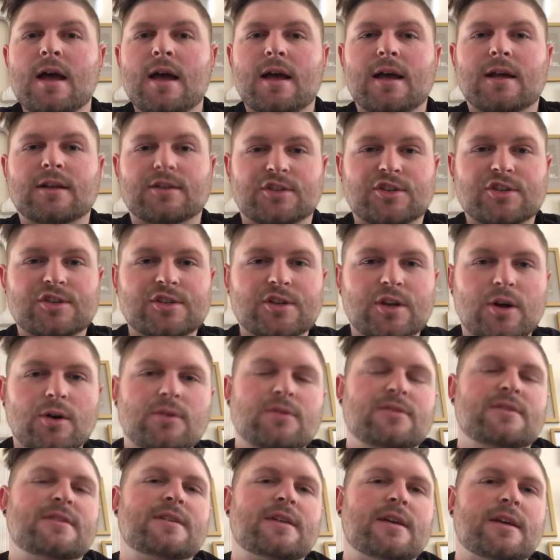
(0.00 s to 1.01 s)
and
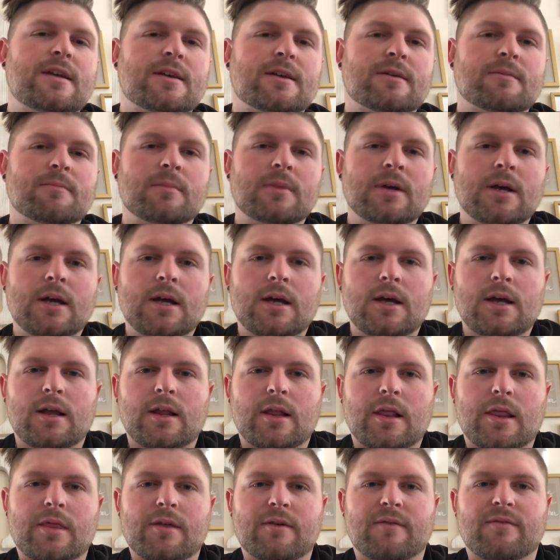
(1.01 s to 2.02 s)
shows him
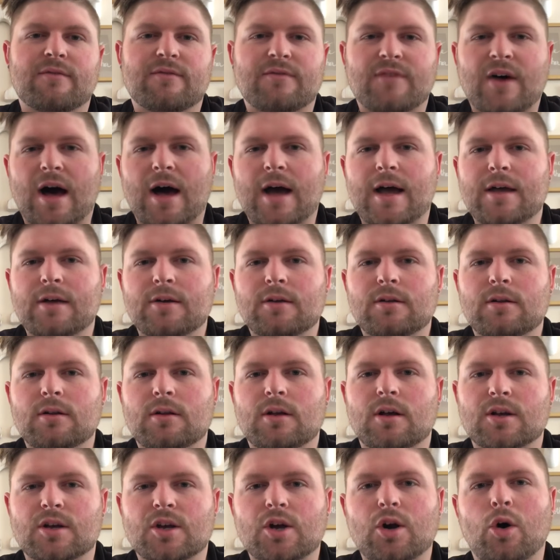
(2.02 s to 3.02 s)
the vile
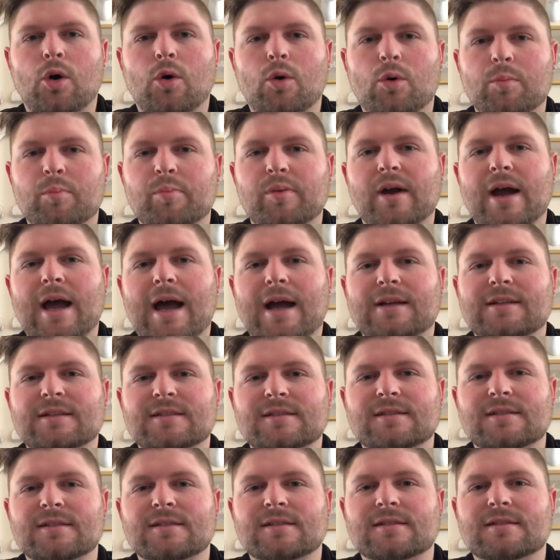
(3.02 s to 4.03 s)
occult
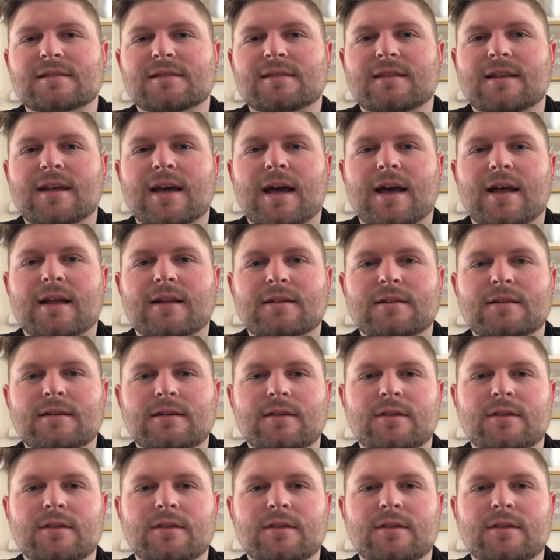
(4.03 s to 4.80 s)
practices that